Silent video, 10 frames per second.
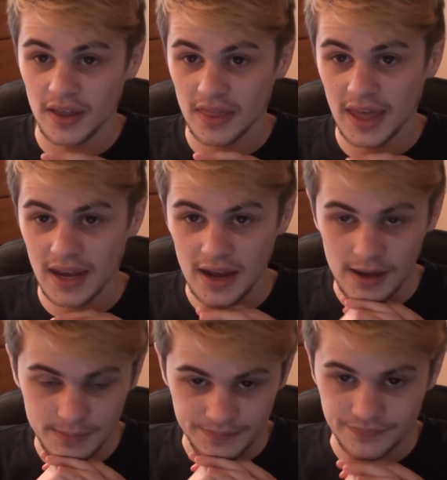
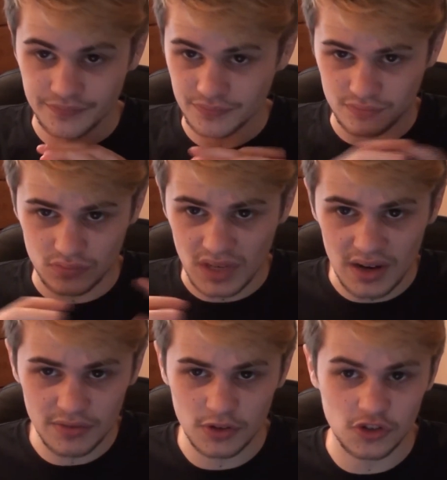then
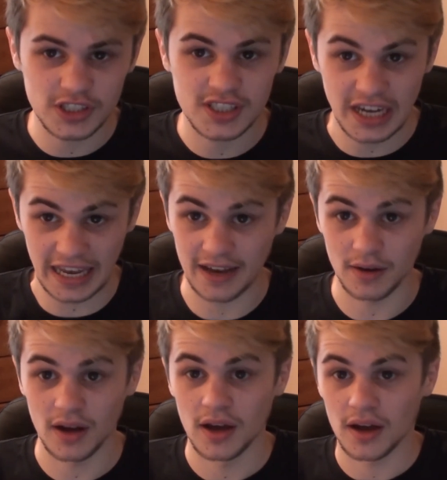feel free to check it
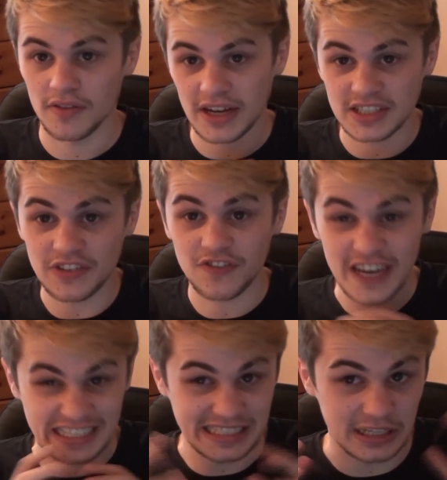out. I've actually
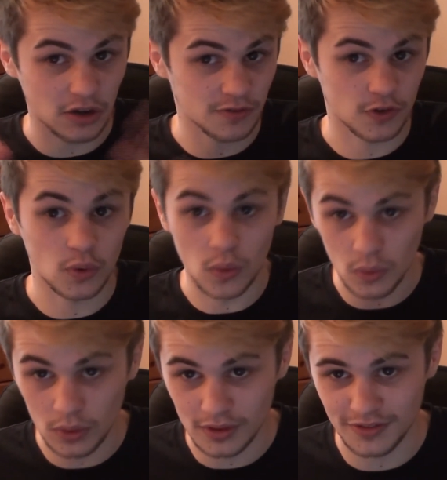finished and gone through
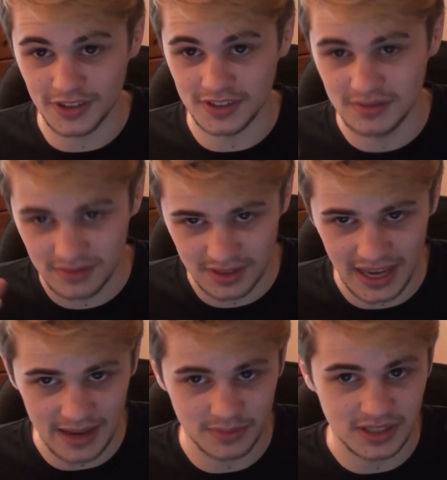all of the
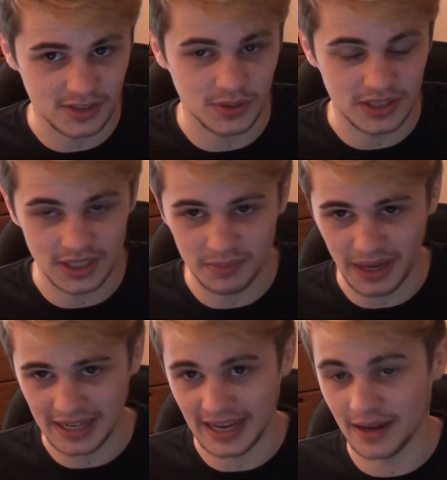games in the Swedish indie
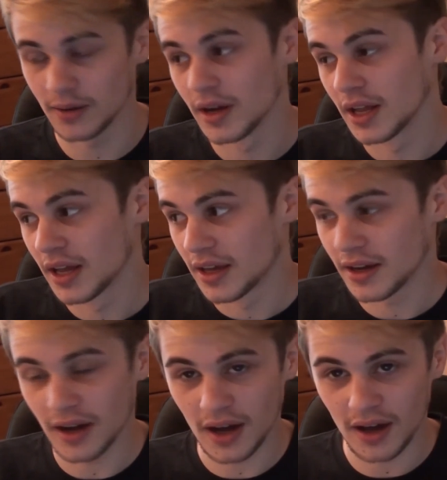pack now.
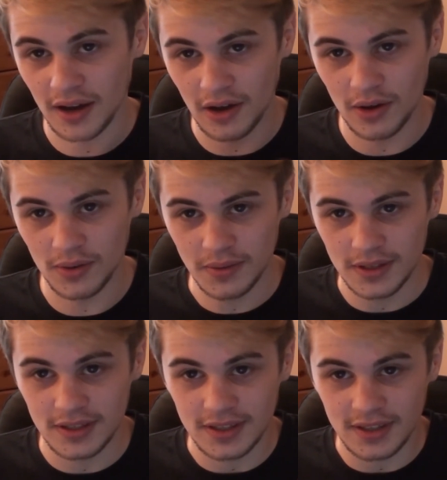I know
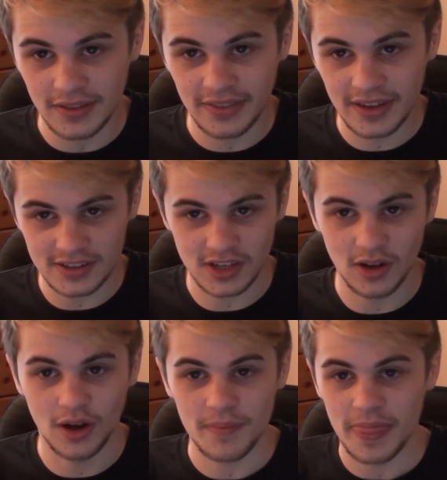there's a
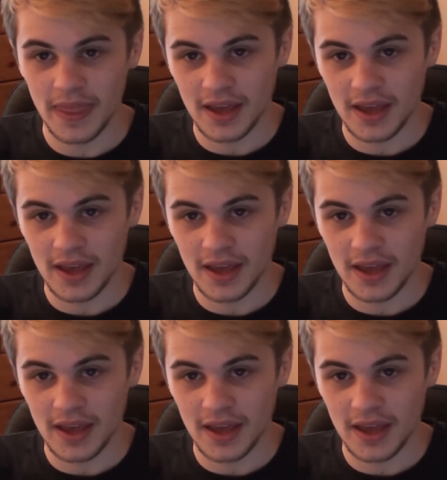lot,